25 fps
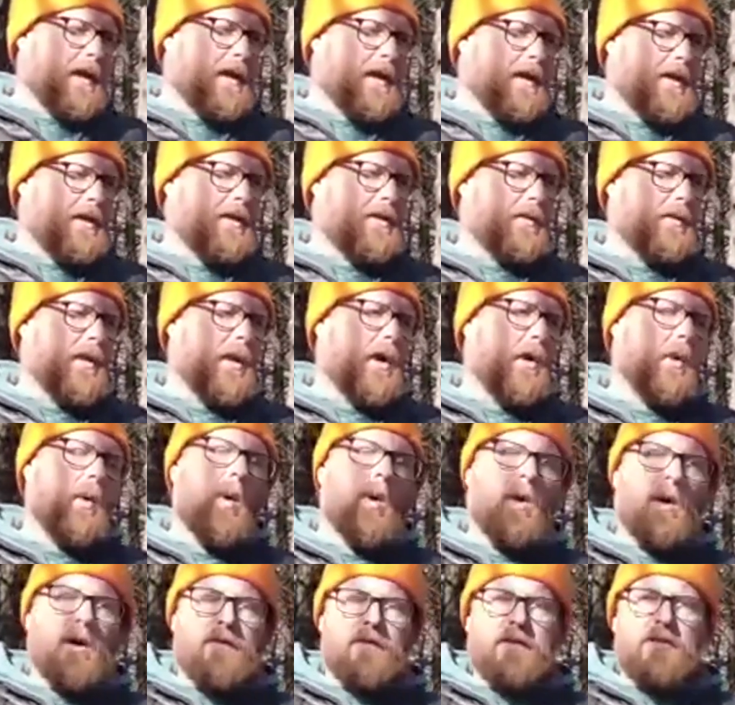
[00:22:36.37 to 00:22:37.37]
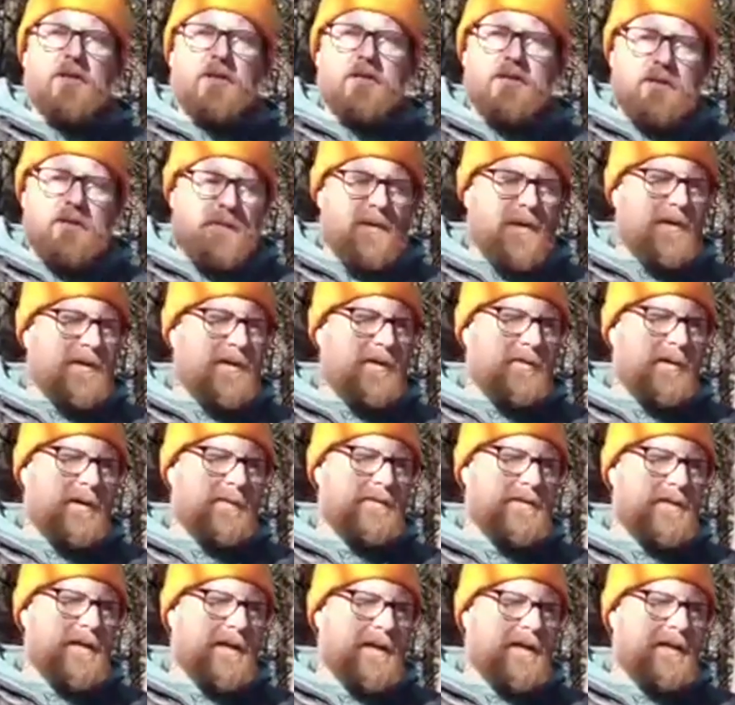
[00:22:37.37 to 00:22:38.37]
you'll know, or on the JCPRD
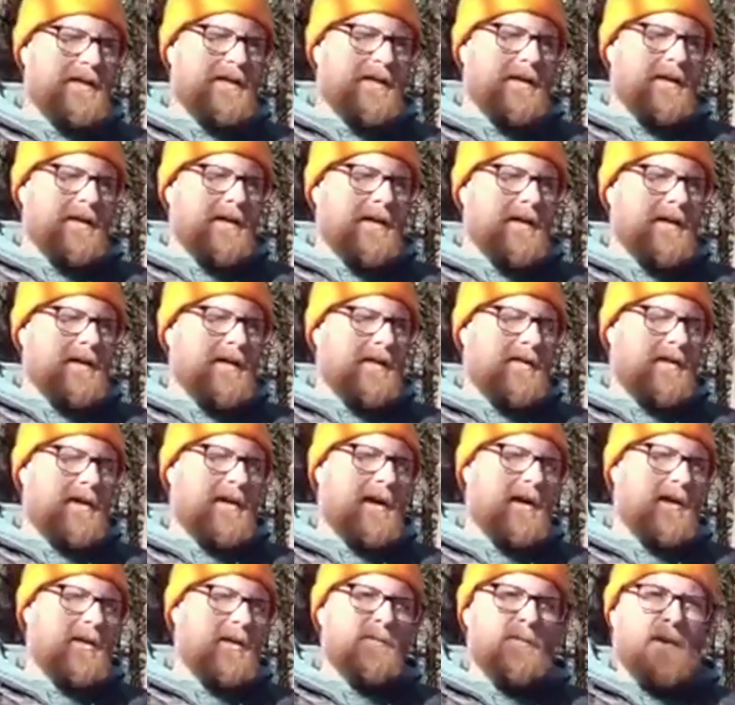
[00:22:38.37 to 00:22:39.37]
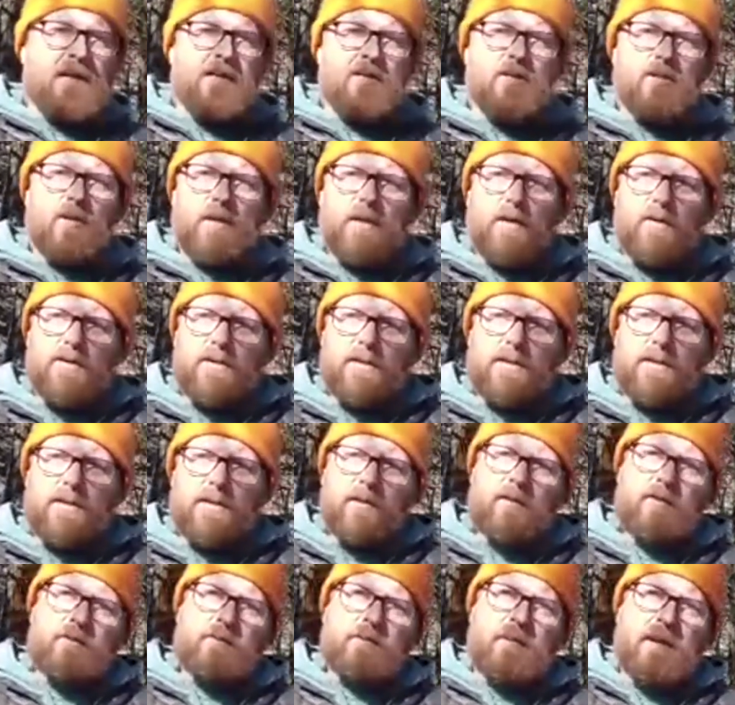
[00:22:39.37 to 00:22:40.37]
website, that the Columbine Trail is going to
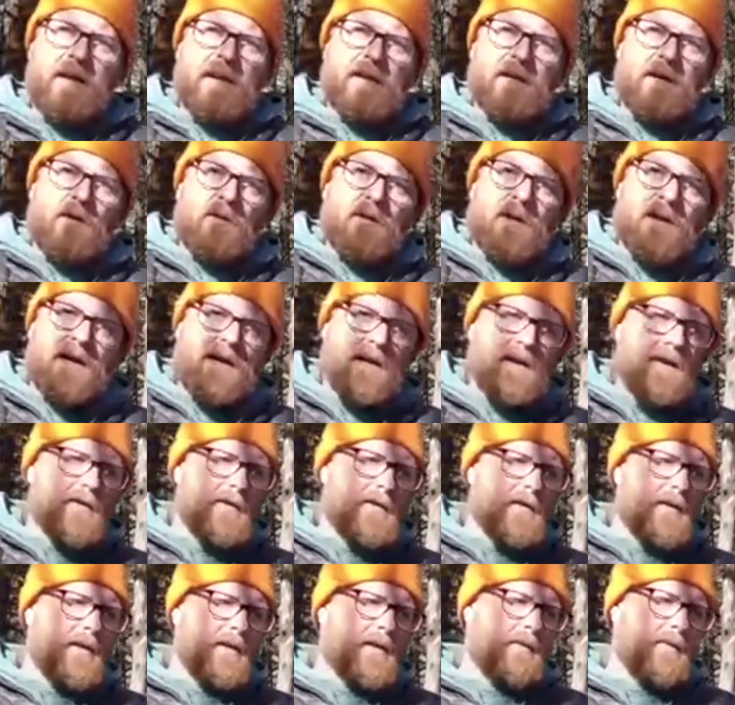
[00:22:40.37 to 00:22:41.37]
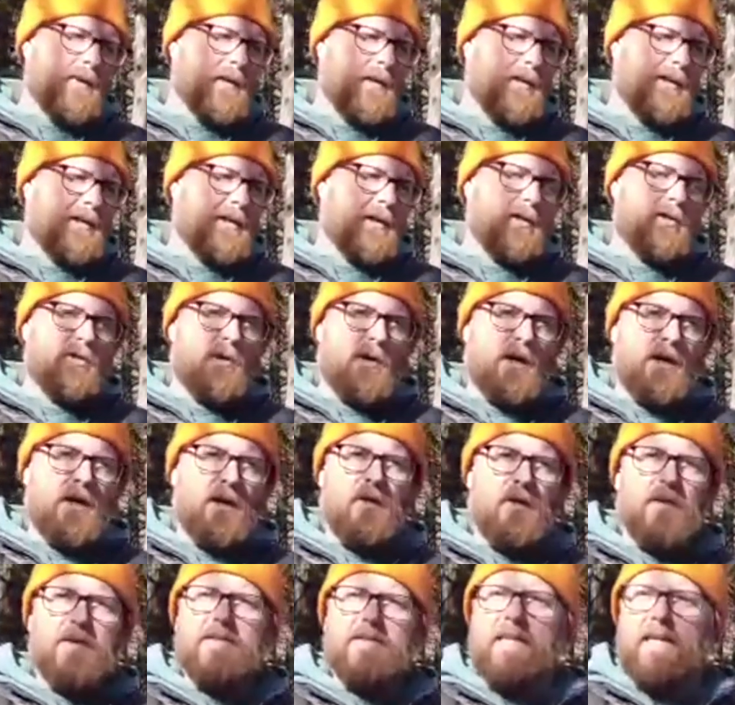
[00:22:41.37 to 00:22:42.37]
loop back around and the Billy Goat Trail
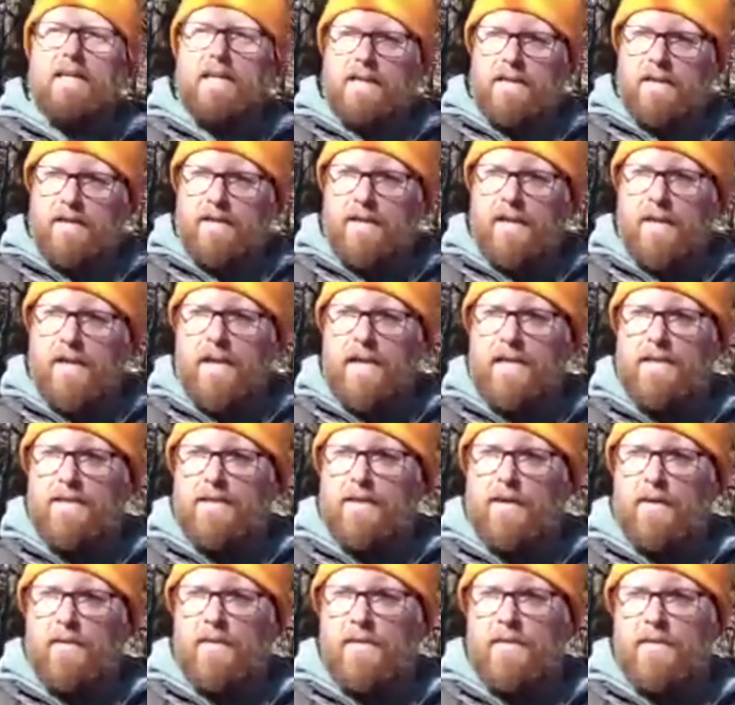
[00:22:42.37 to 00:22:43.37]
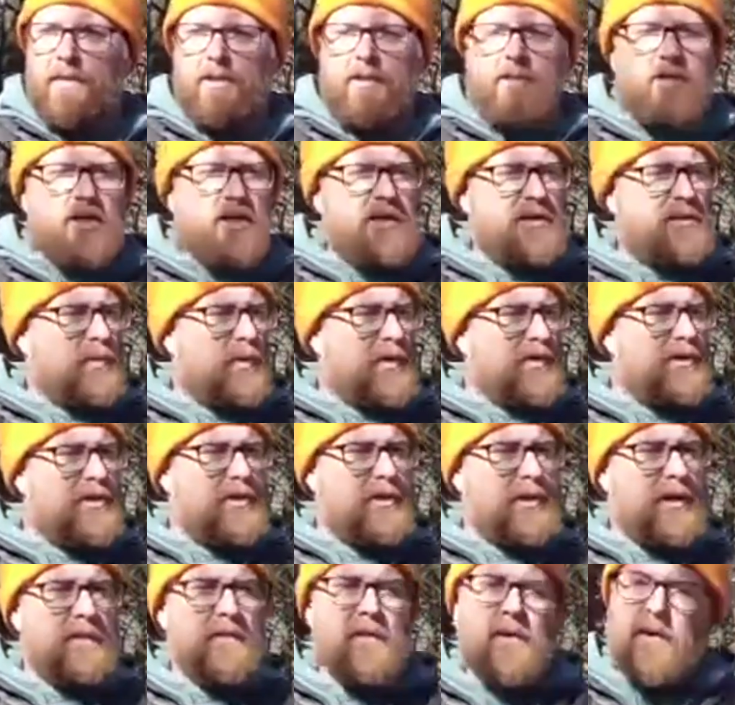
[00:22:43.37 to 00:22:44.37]
has ended. And so this is just, once you come to a